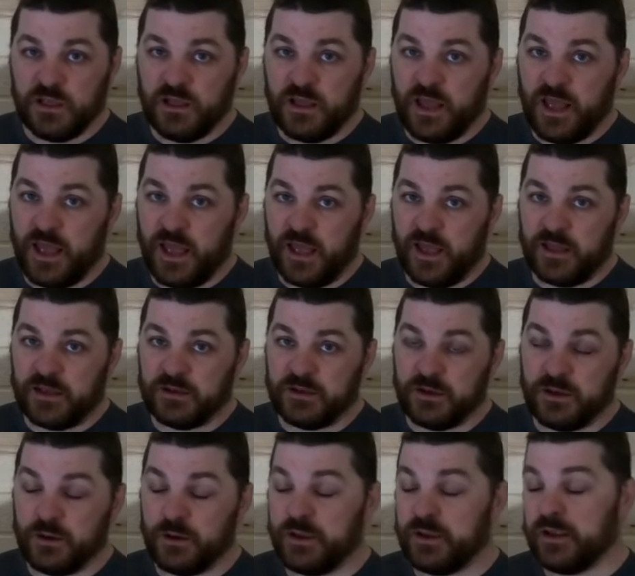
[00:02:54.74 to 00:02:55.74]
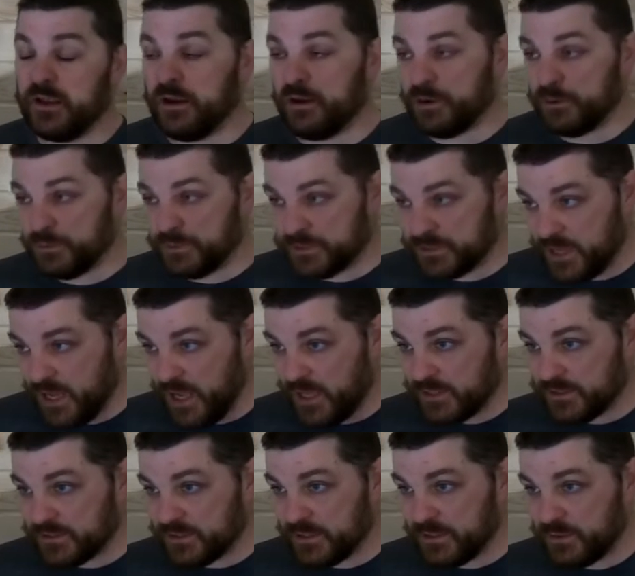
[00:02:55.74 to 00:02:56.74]
And here in
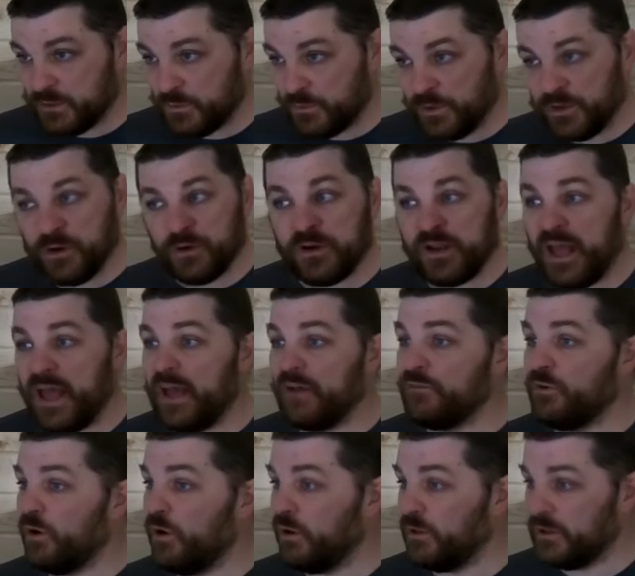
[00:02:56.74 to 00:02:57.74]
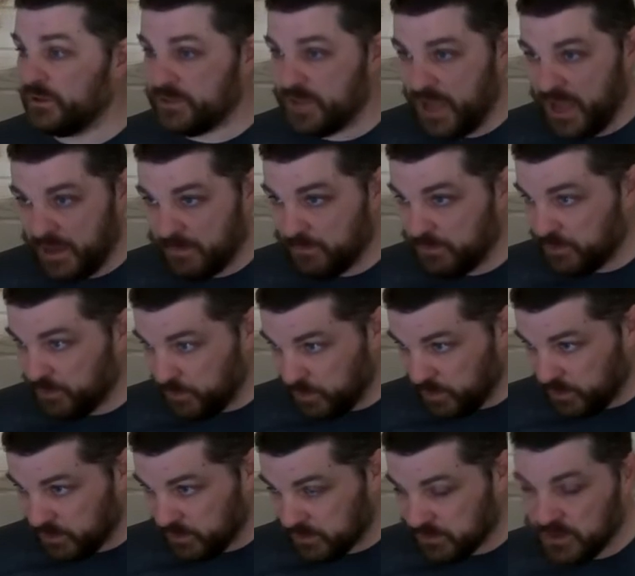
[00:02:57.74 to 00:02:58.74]
Wisconsin, we don't have all the time in the
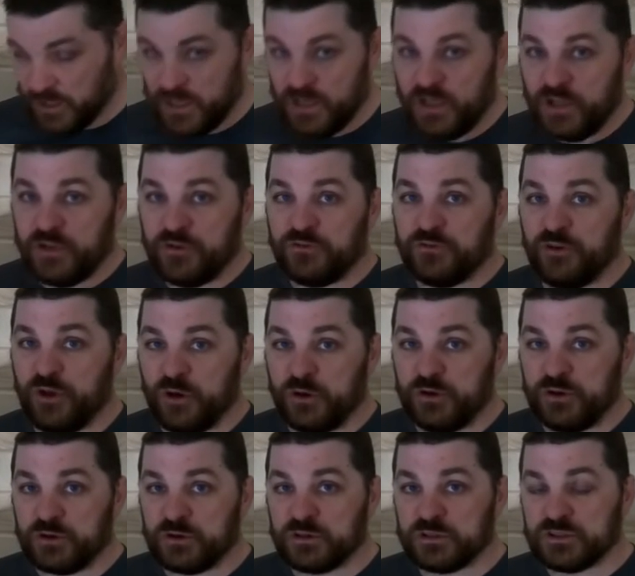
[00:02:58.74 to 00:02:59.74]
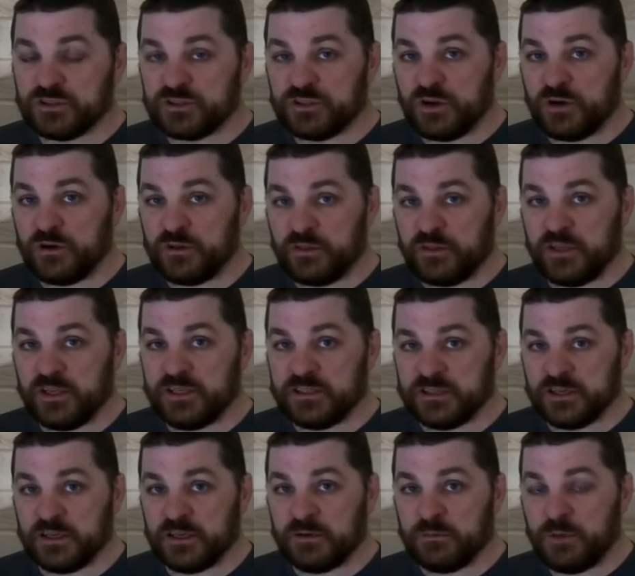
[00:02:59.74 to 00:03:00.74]
world. So you're going to start
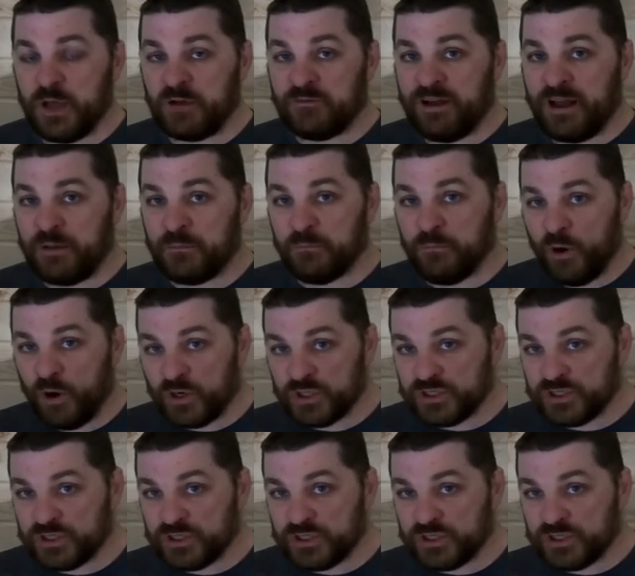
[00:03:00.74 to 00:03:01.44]
these in around March